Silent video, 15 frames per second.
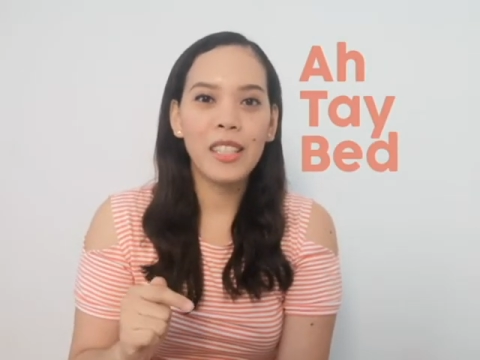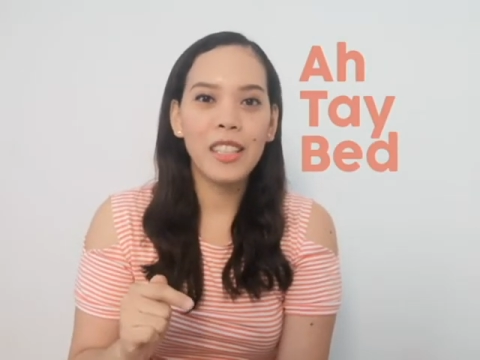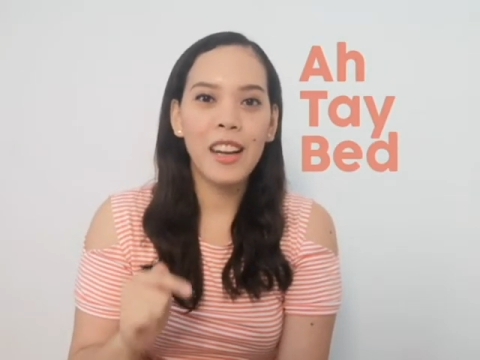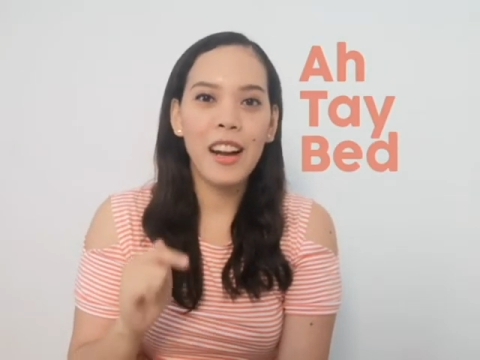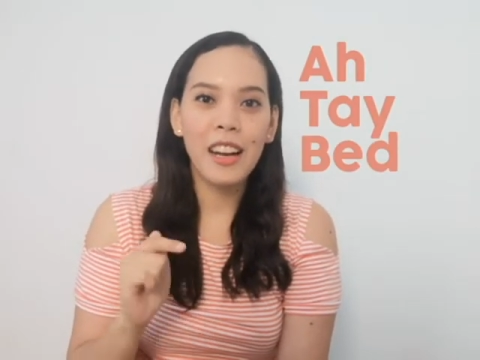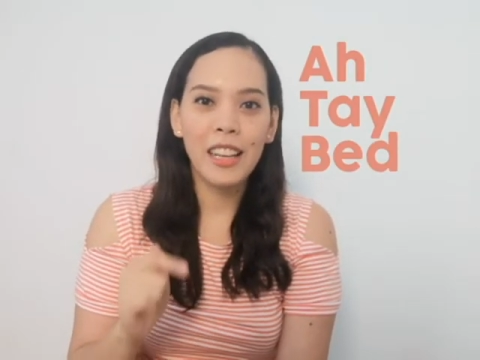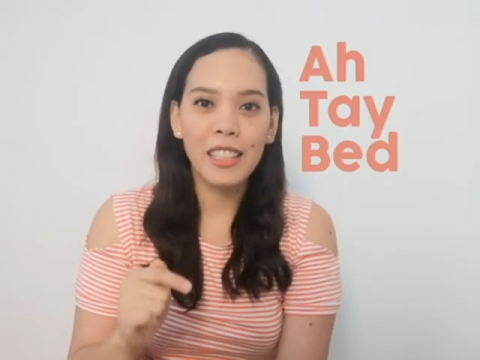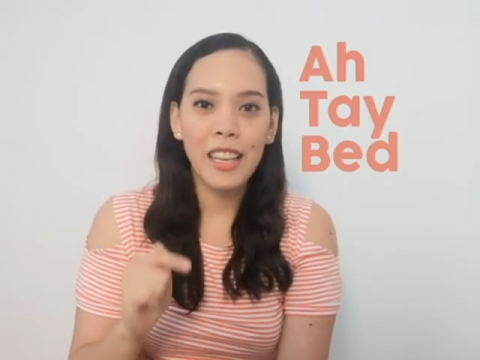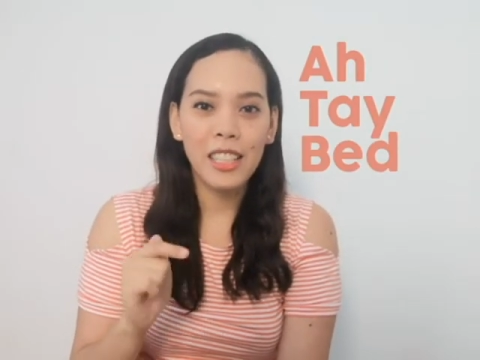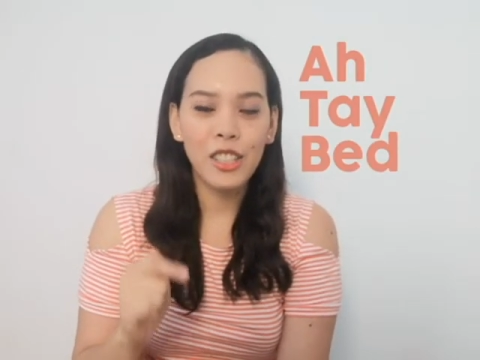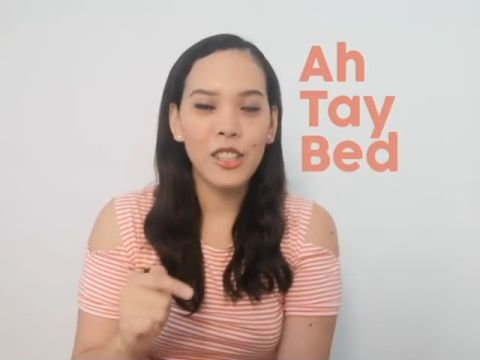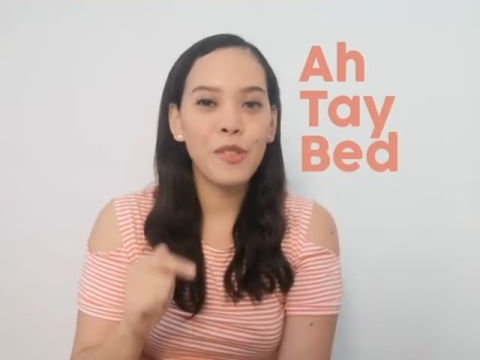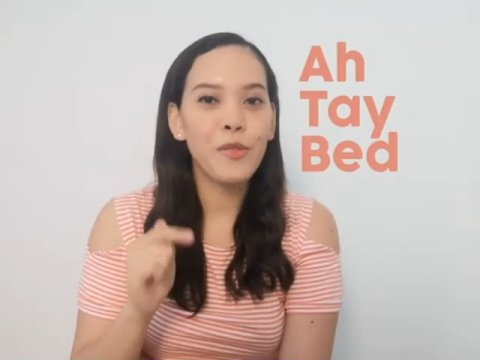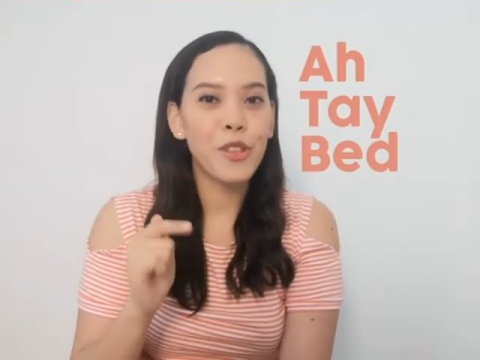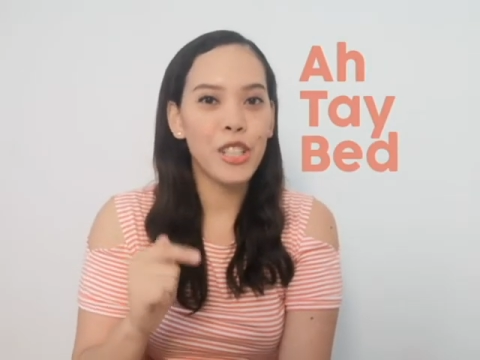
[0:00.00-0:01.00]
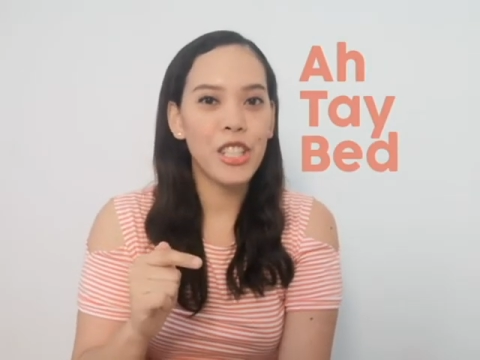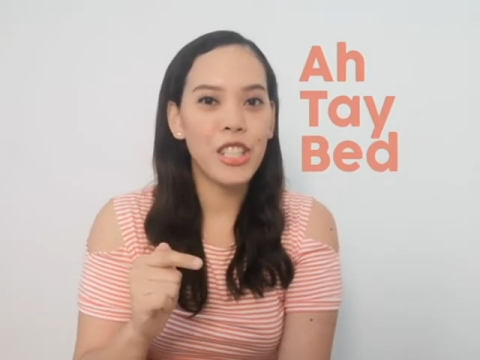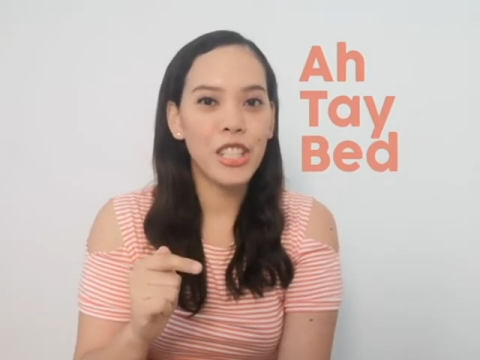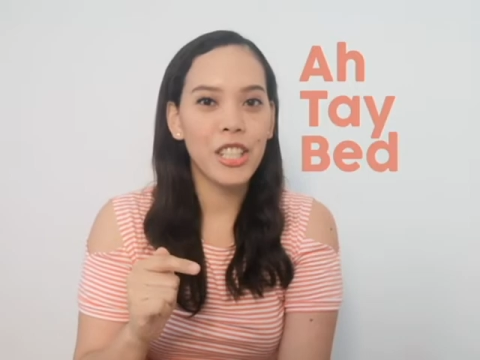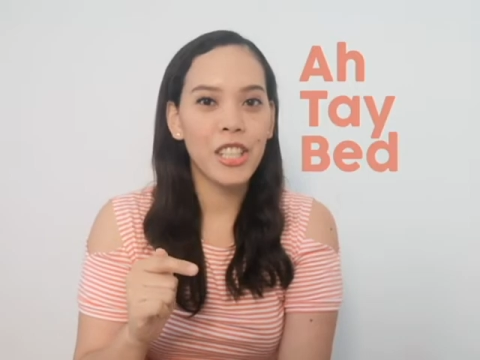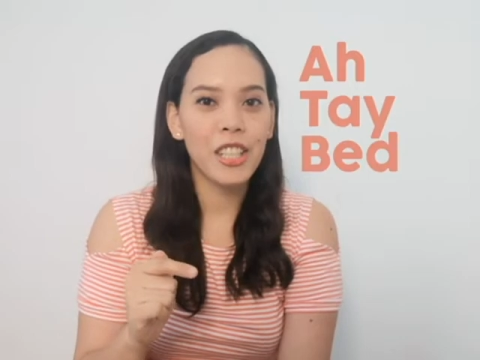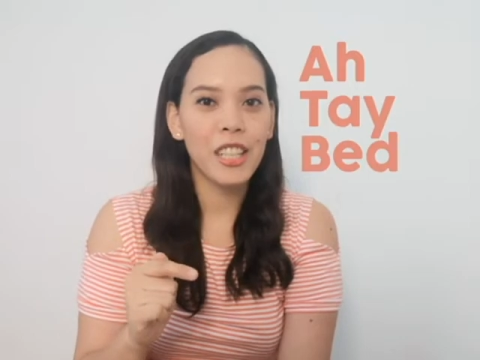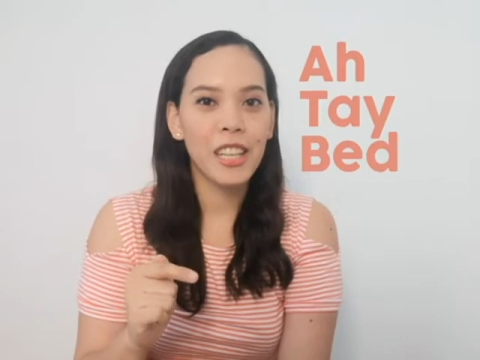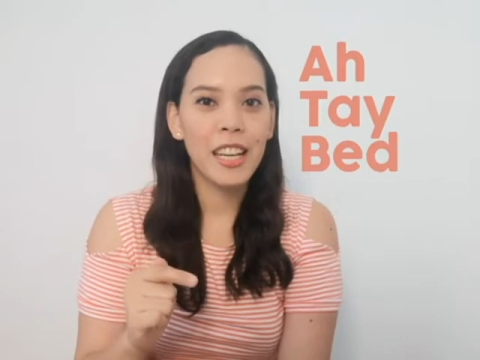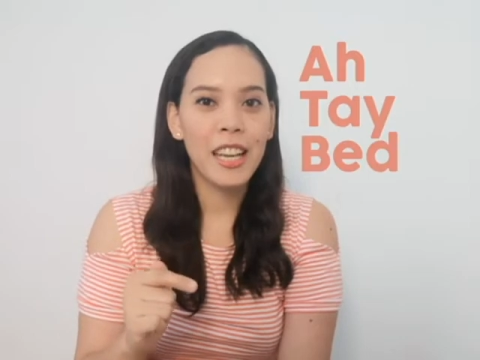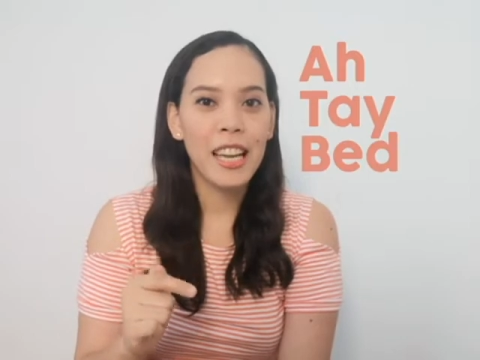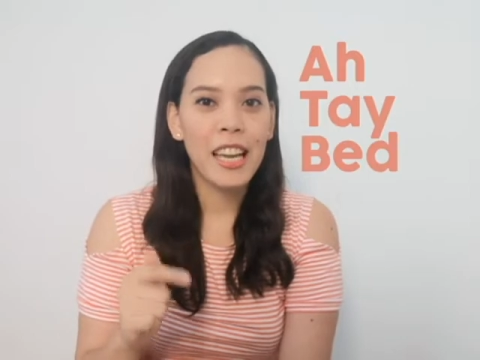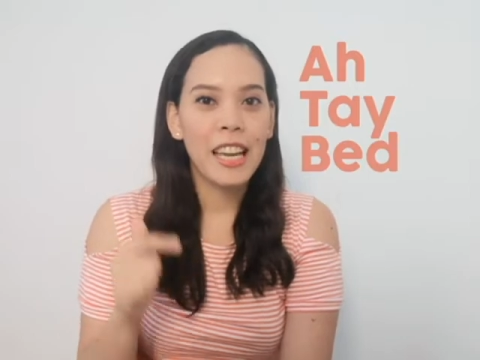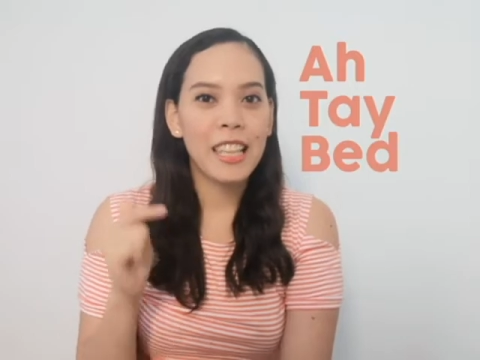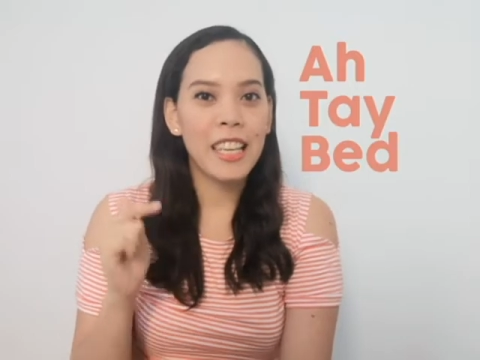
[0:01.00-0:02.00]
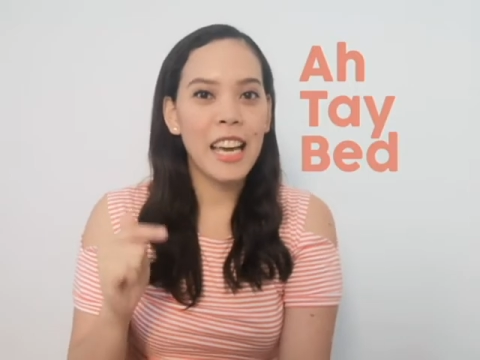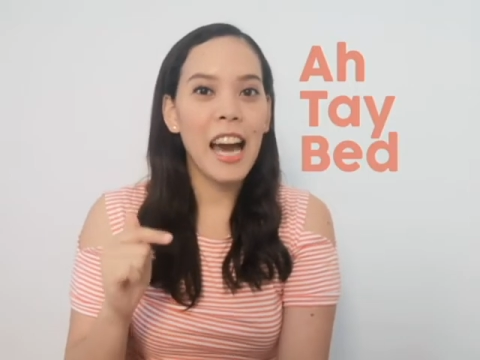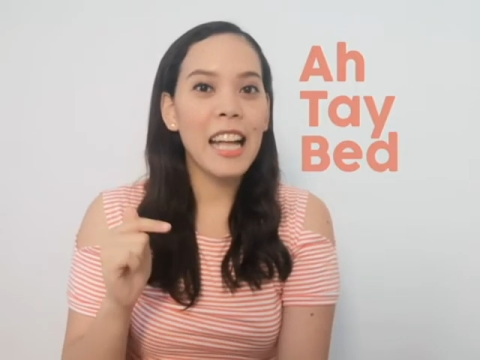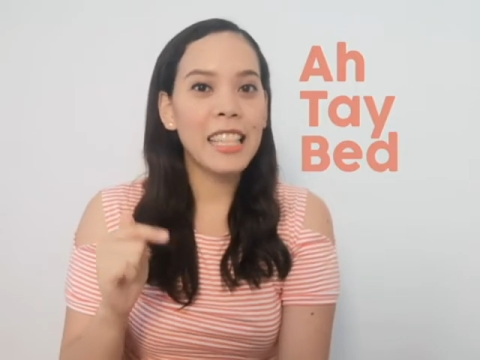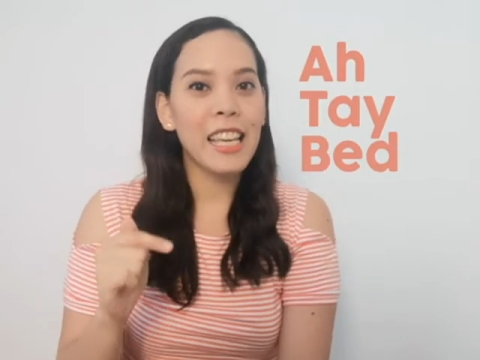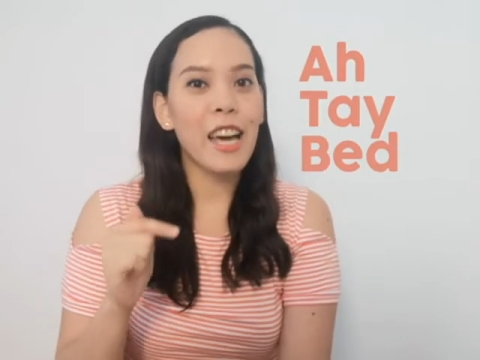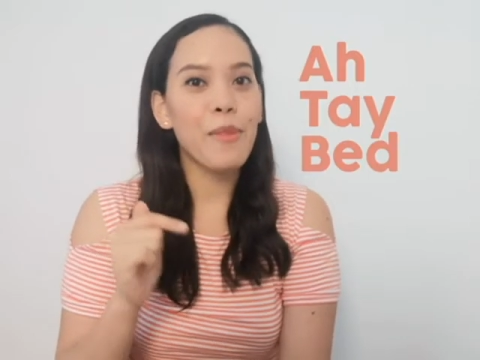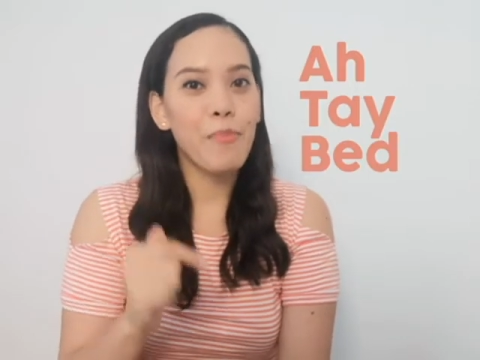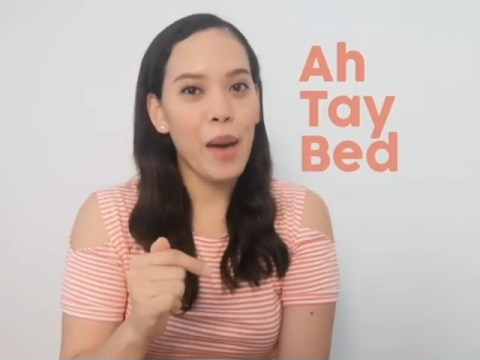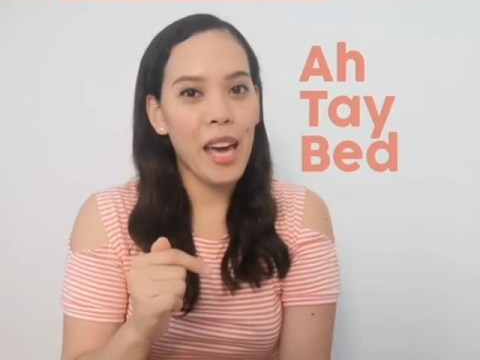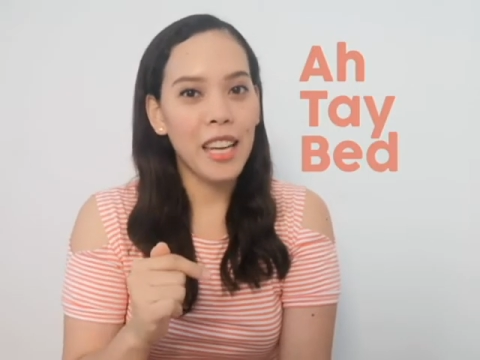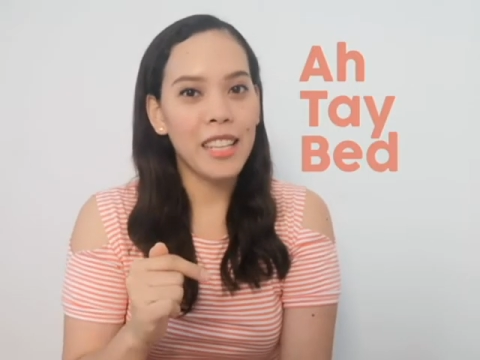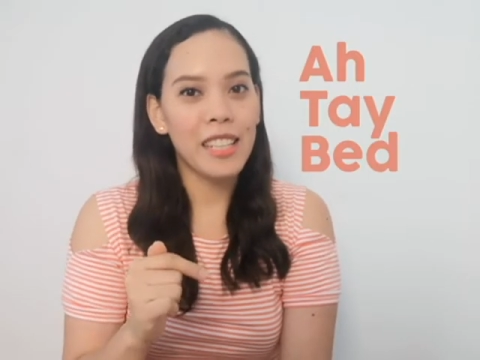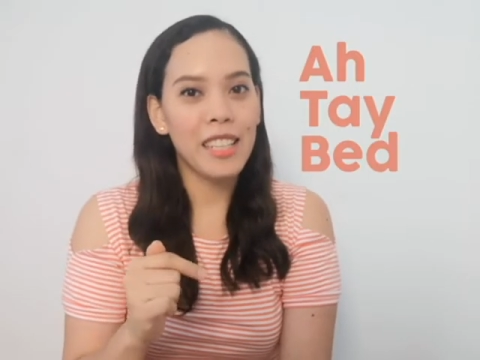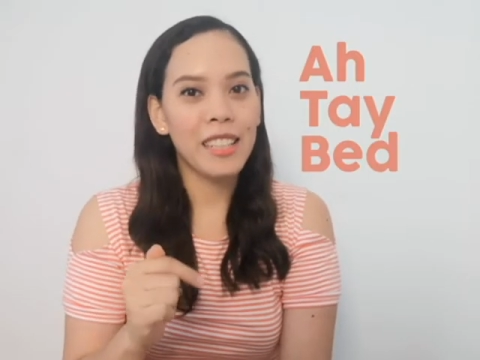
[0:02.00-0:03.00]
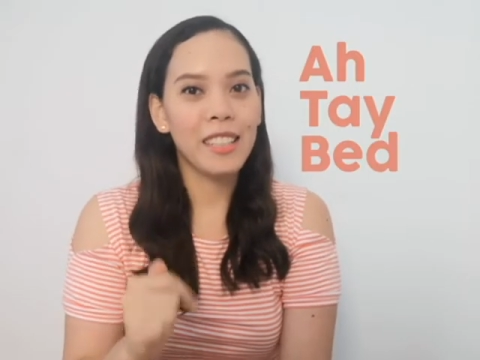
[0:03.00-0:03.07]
the architectural furniture, the Atay bed.